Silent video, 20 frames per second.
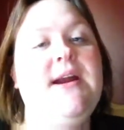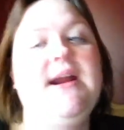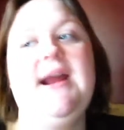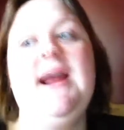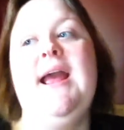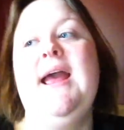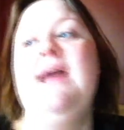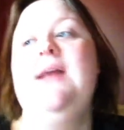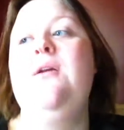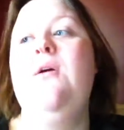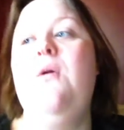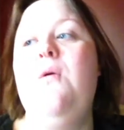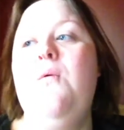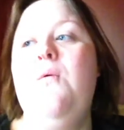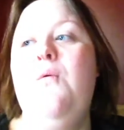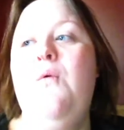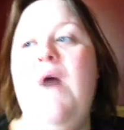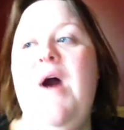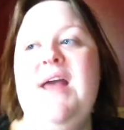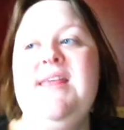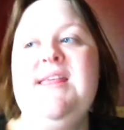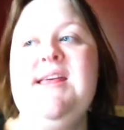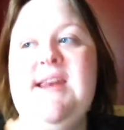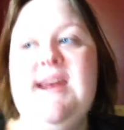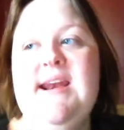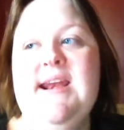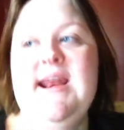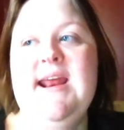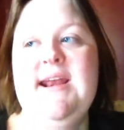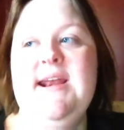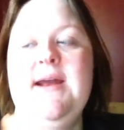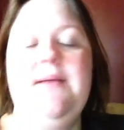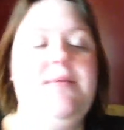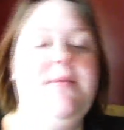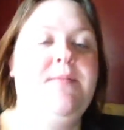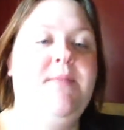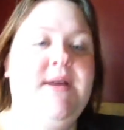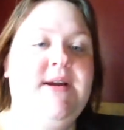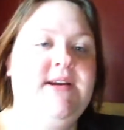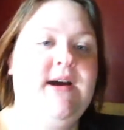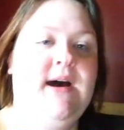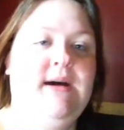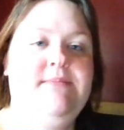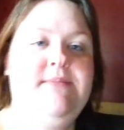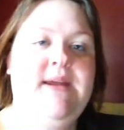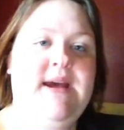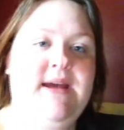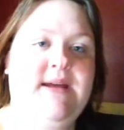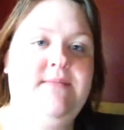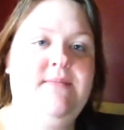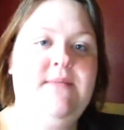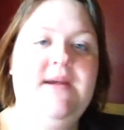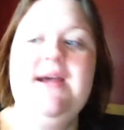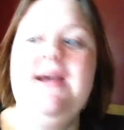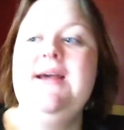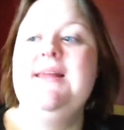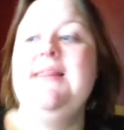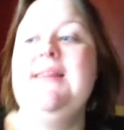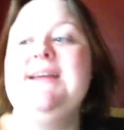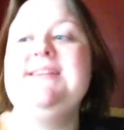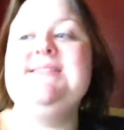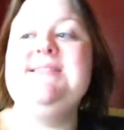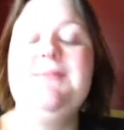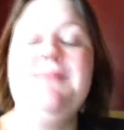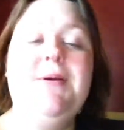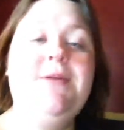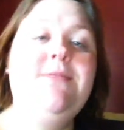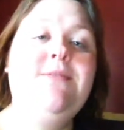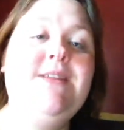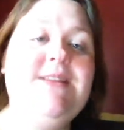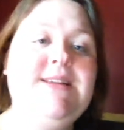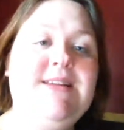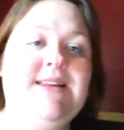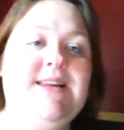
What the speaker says: 10. Like, some I really like, but they're not in my top 10.